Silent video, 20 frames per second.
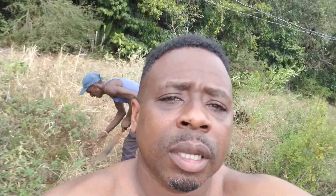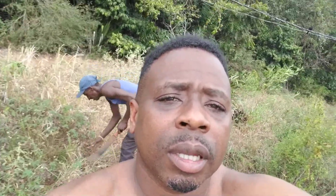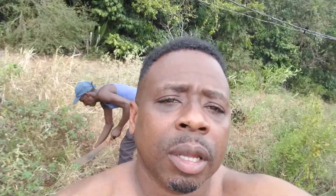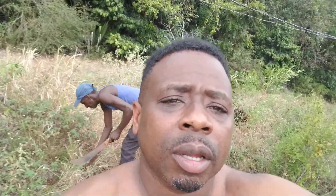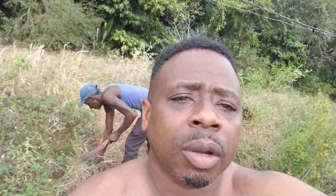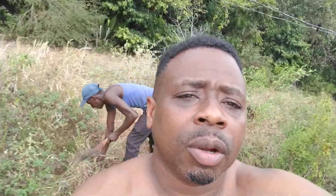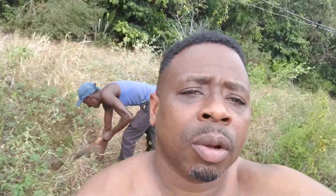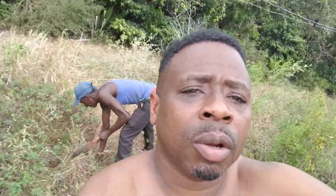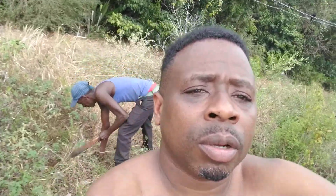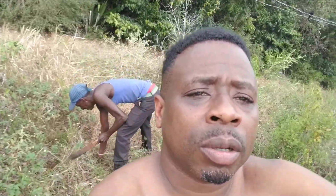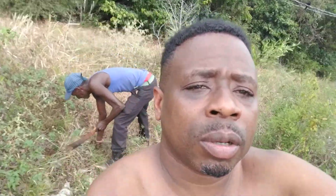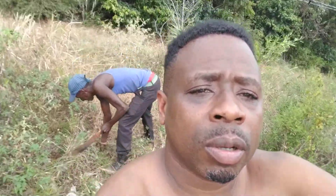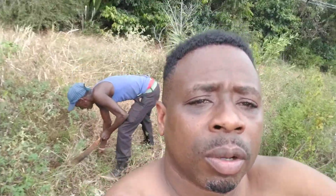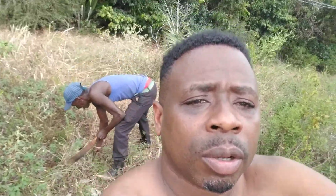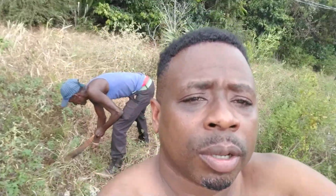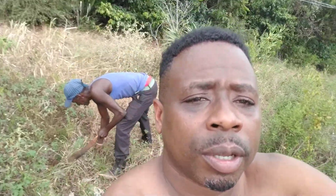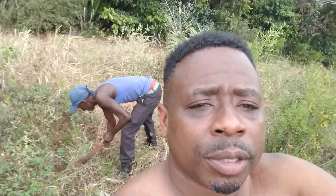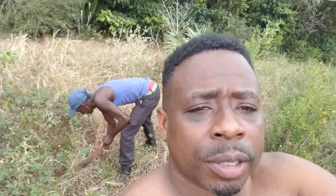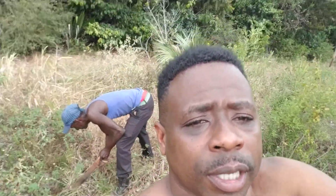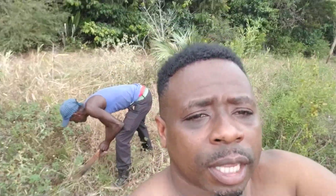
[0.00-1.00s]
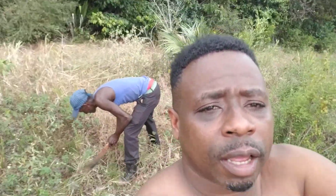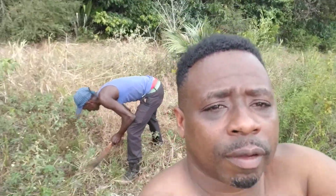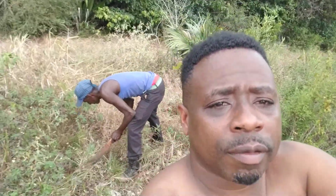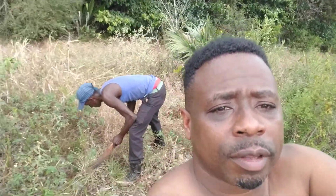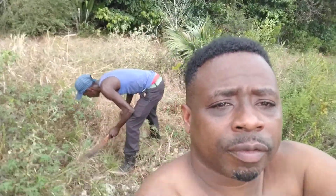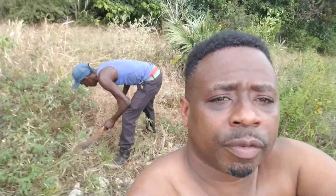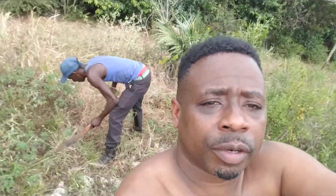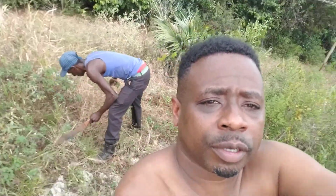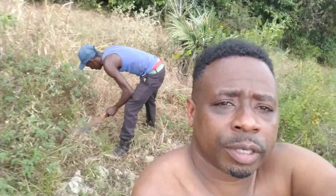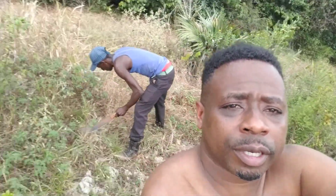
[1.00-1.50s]
Oh, okay, so you have
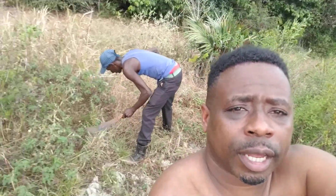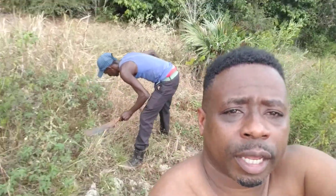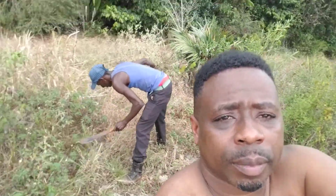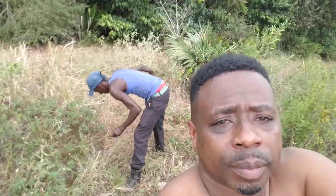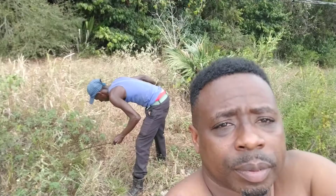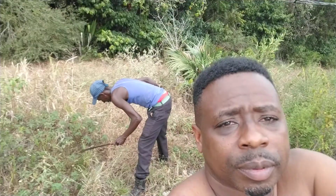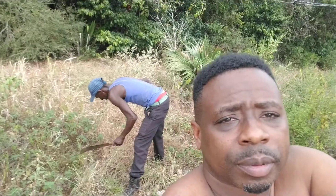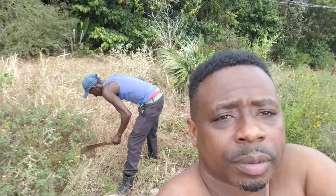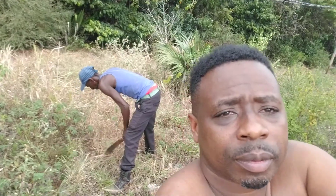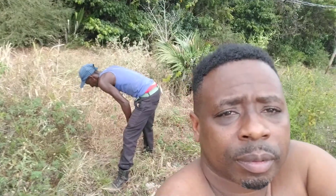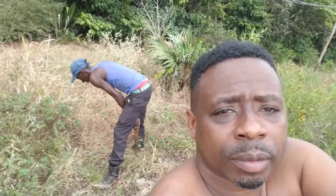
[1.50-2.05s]
different types?